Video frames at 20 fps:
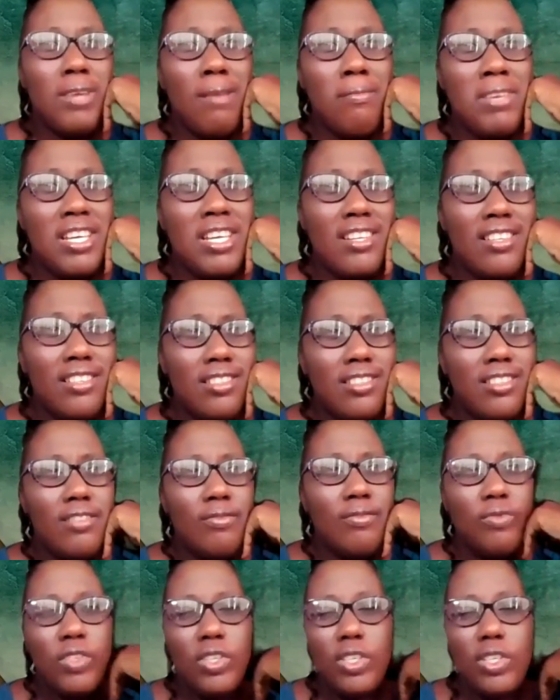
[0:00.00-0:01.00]
maybe
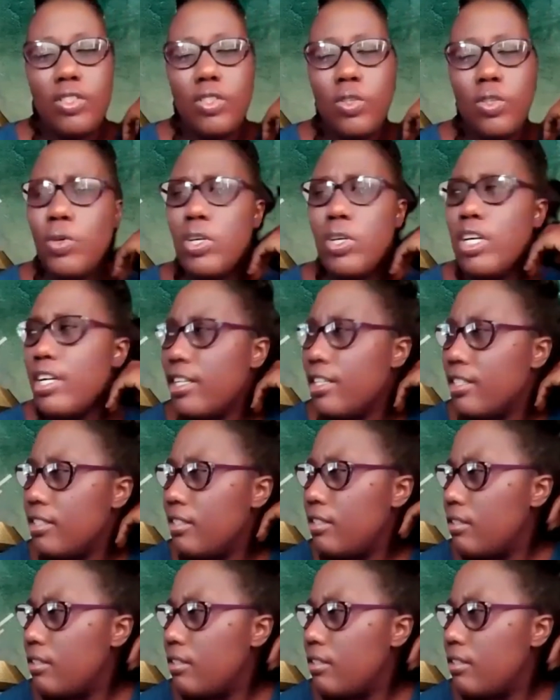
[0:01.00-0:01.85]
towards